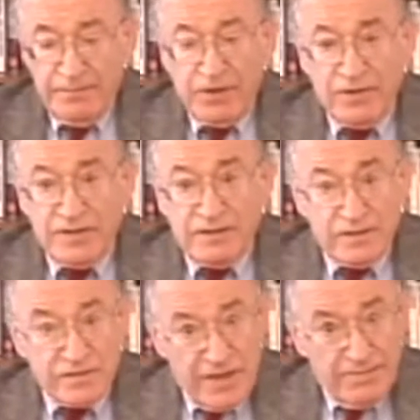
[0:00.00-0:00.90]
Because
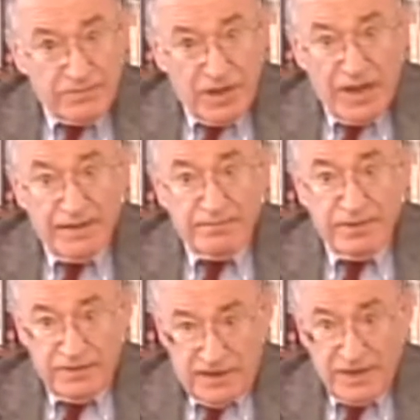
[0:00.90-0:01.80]
at the same time,
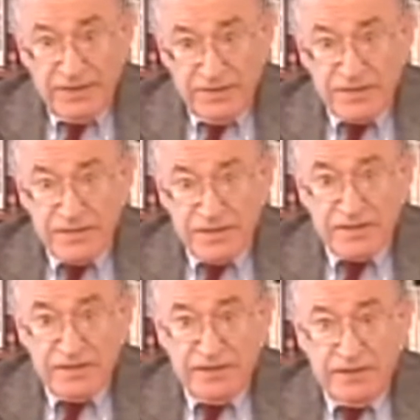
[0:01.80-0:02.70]
in
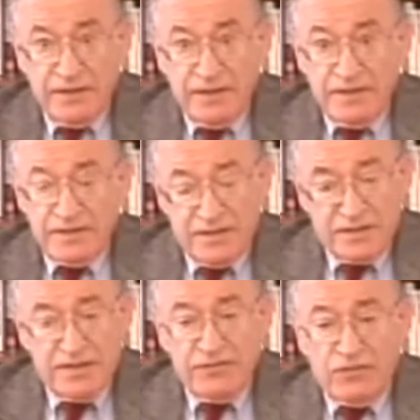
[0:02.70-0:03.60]
1960,
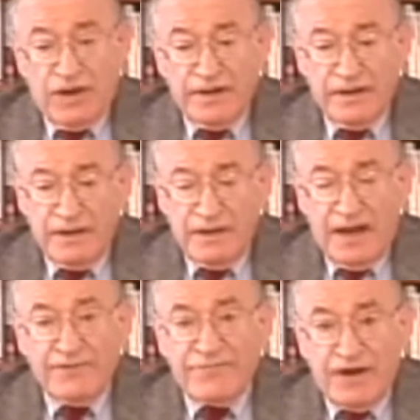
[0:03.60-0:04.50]
61,
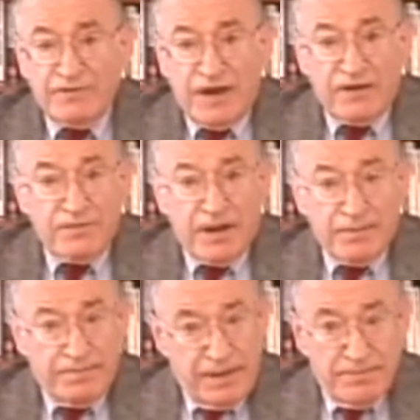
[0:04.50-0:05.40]
I found out
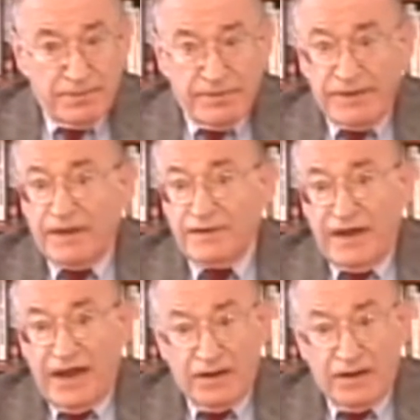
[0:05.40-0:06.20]
about a paper by Dr.